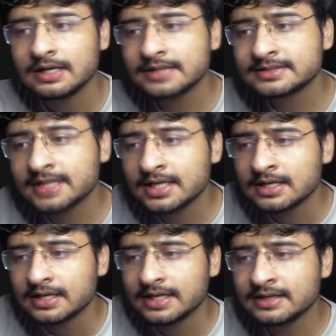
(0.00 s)
Let's
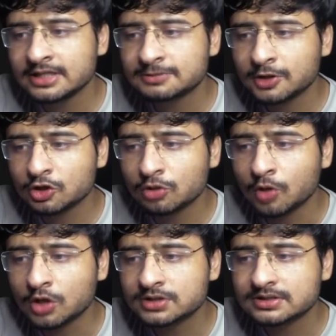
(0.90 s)
say in this particular
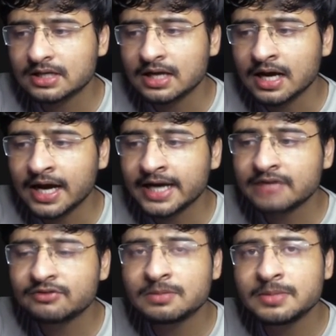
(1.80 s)
box,
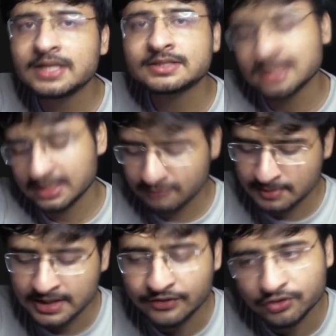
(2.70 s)
height will be, let's say it will
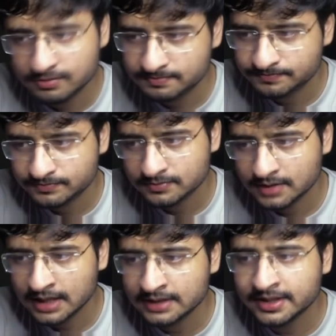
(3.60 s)
be length.
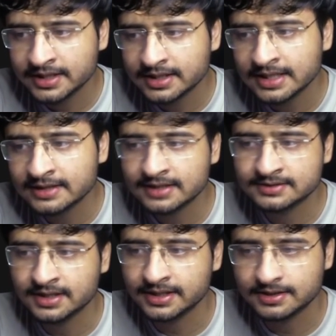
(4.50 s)
I'll treat length as
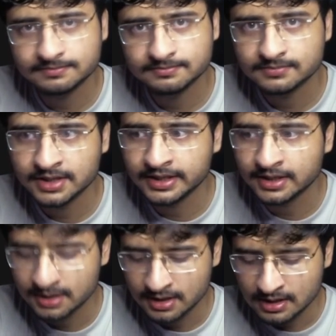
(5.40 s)
the height, right?
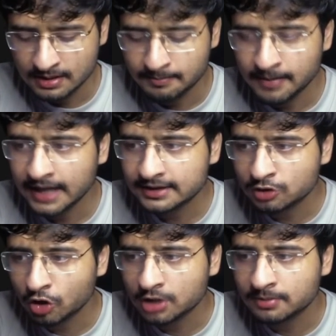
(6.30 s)

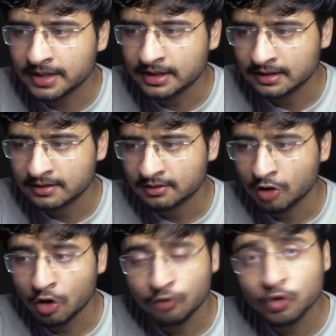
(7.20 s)
Math.min,
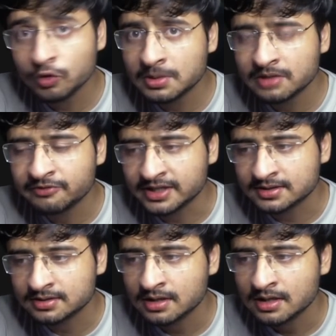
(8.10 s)
who will be the
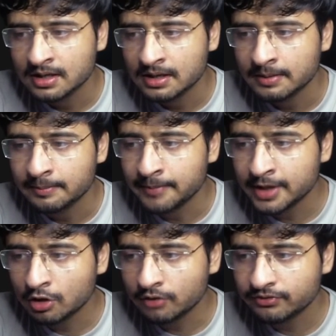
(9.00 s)
width?
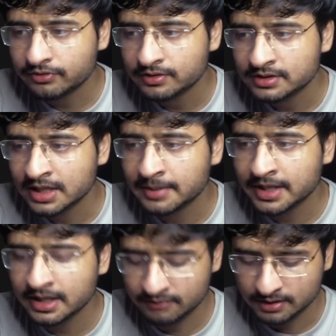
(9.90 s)
Min of the
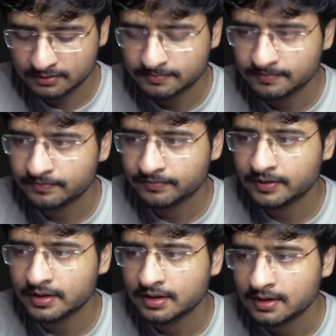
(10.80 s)
remaining one.
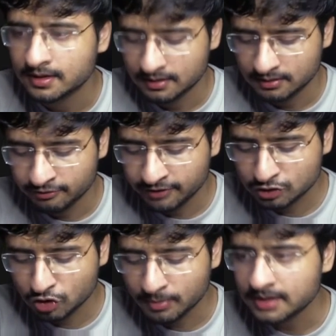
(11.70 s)

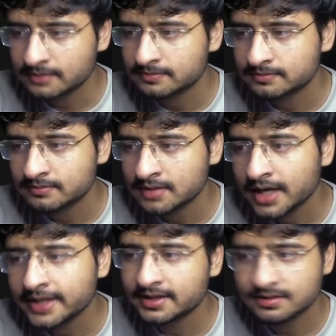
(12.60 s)
width comma
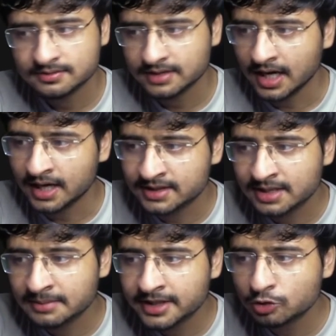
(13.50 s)
height are
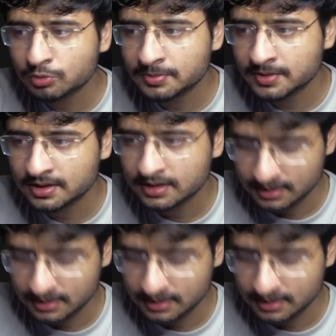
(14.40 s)
the remaining two people.